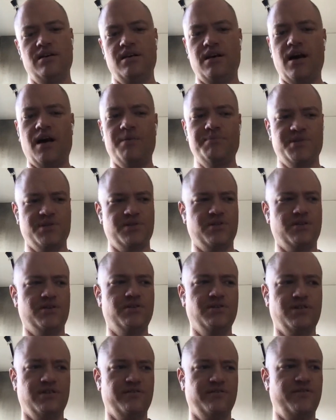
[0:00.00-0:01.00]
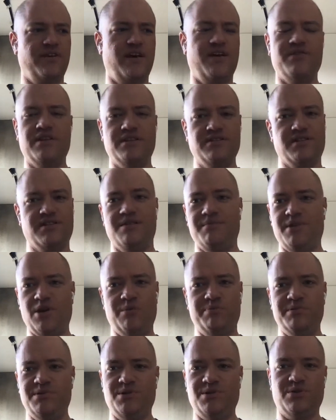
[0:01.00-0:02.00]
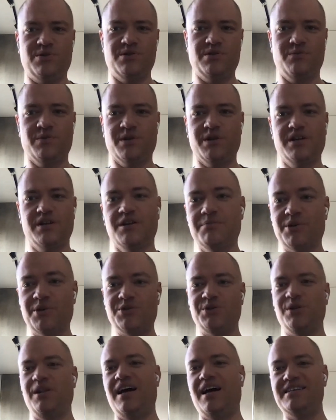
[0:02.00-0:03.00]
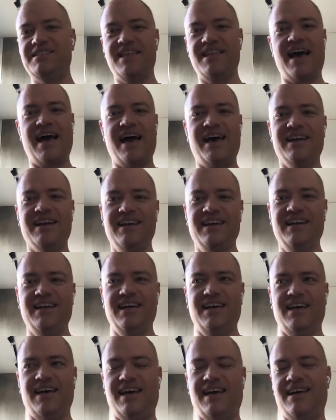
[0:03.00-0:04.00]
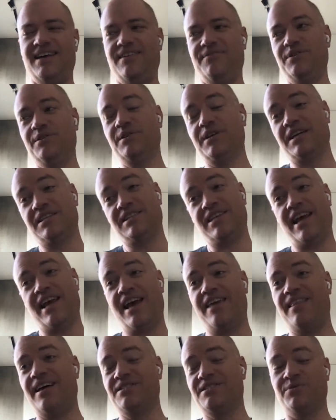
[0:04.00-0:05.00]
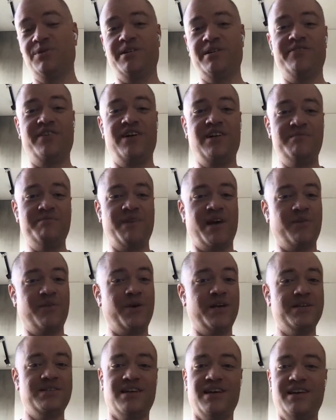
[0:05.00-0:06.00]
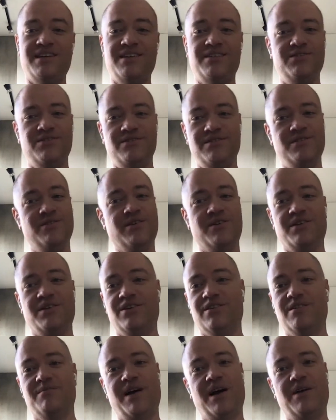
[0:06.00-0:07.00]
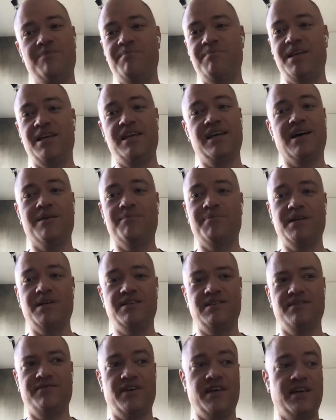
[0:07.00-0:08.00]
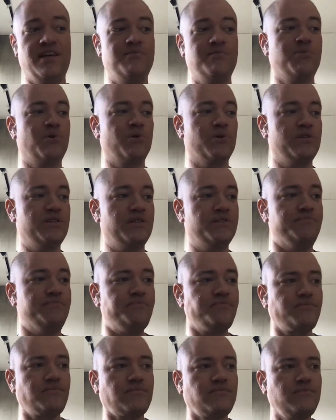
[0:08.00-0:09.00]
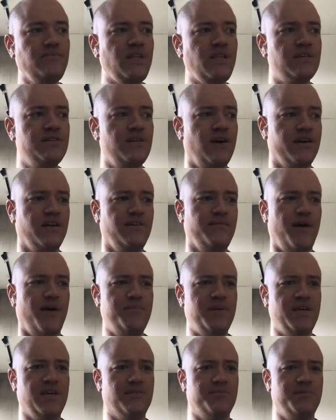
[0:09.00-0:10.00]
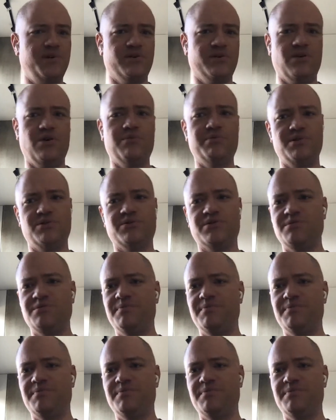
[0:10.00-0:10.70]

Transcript: upsurge of everything's going to be open source and we're going to commercialize that. And if you look at today, that's really fallen by the wayside. You don't hear about many companies, if any, in Portland talking about being a pure open source